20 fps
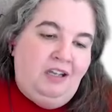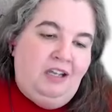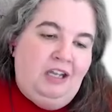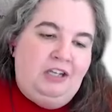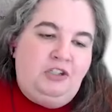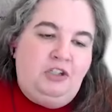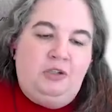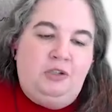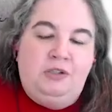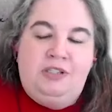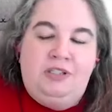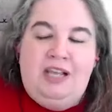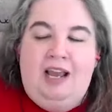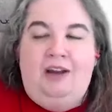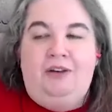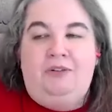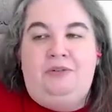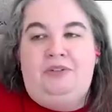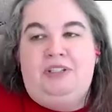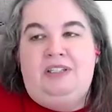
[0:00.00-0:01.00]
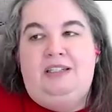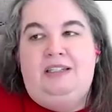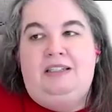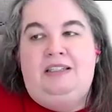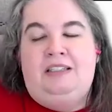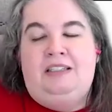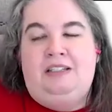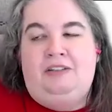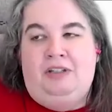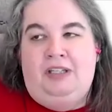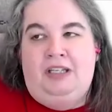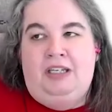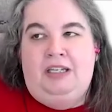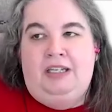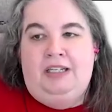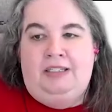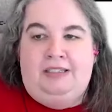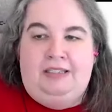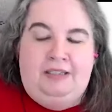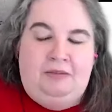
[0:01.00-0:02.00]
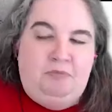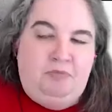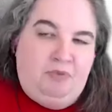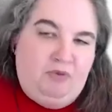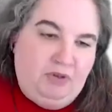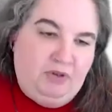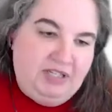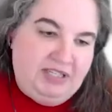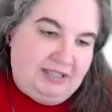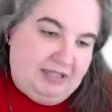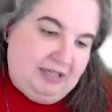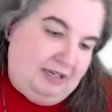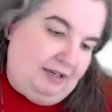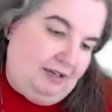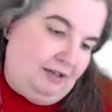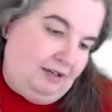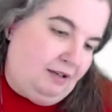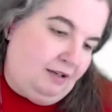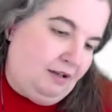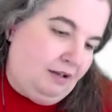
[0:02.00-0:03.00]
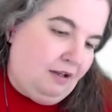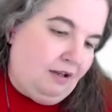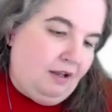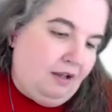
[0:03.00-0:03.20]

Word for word: It turns out Dylan is in prison,